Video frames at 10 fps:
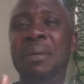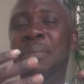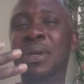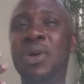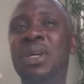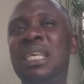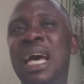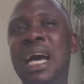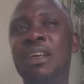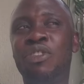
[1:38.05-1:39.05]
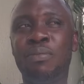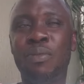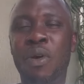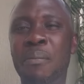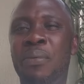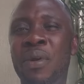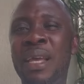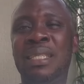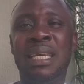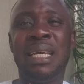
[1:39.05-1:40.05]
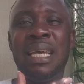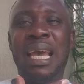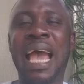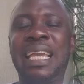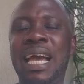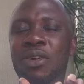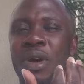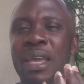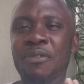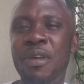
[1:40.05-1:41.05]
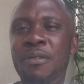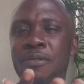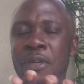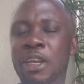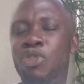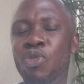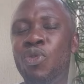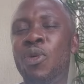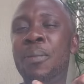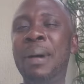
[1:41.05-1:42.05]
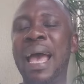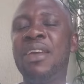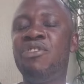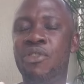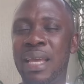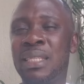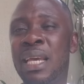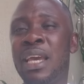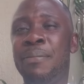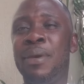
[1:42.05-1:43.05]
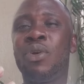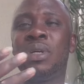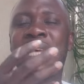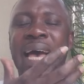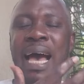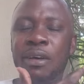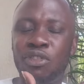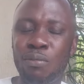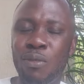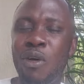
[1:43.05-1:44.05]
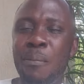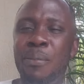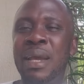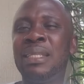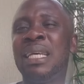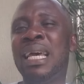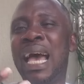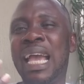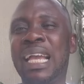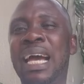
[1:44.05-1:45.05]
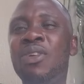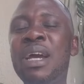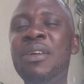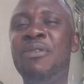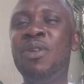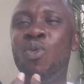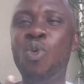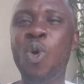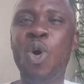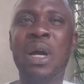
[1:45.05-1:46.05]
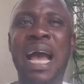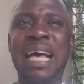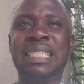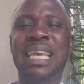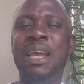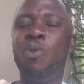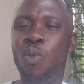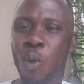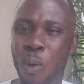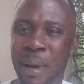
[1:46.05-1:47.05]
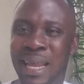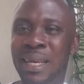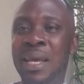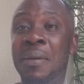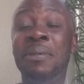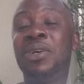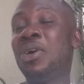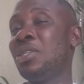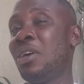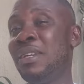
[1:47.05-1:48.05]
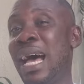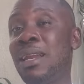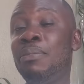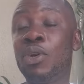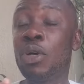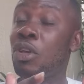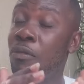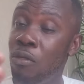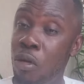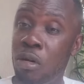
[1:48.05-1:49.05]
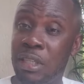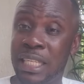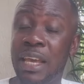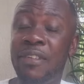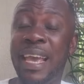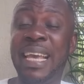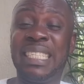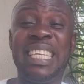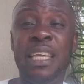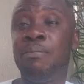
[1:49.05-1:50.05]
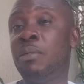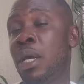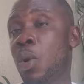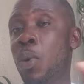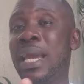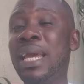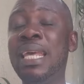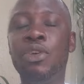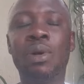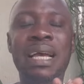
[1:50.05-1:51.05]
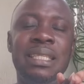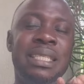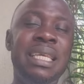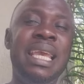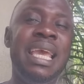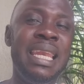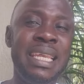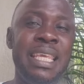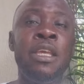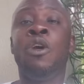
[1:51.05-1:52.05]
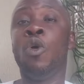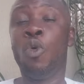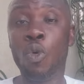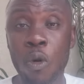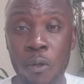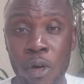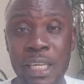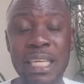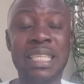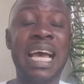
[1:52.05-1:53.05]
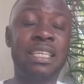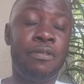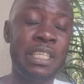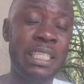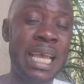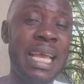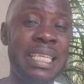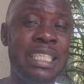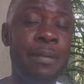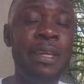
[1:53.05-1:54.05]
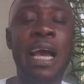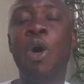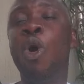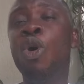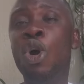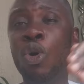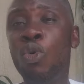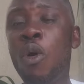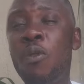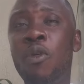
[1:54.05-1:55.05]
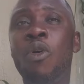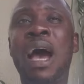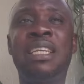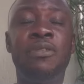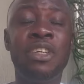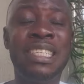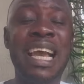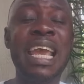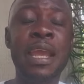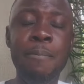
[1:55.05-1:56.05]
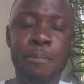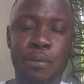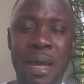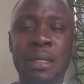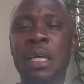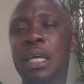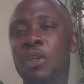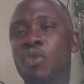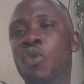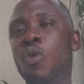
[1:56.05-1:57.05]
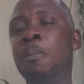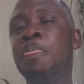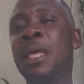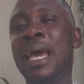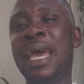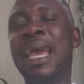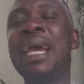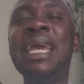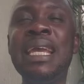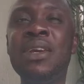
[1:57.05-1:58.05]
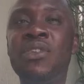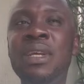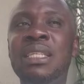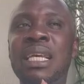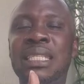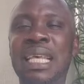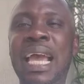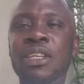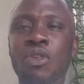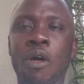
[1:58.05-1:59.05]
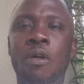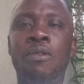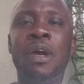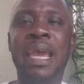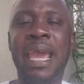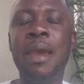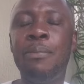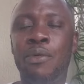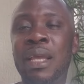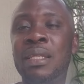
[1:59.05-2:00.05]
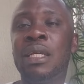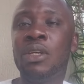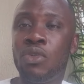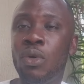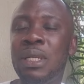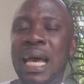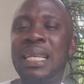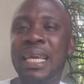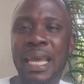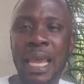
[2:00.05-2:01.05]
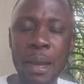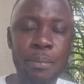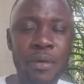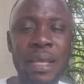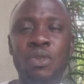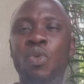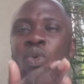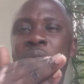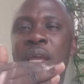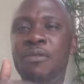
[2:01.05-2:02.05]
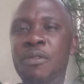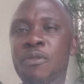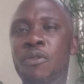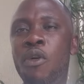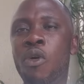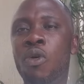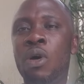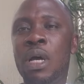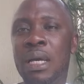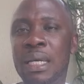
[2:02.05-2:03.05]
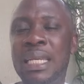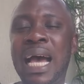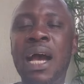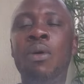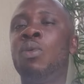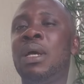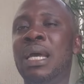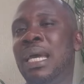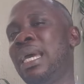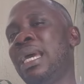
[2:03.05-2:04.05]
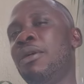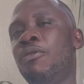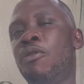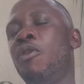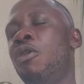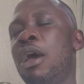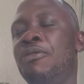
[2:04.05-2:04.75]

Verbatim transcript: Because I have small breasts, I cannot even fake to my dress. Because I have small breasts, I cannot even walk as a woman. Because of that, because of low self-esteem, quickly you can see a lady who go for this artificial insemination or go for artificial implant to uh, increase the size of her breast so that her breast will not even fall down uh, for a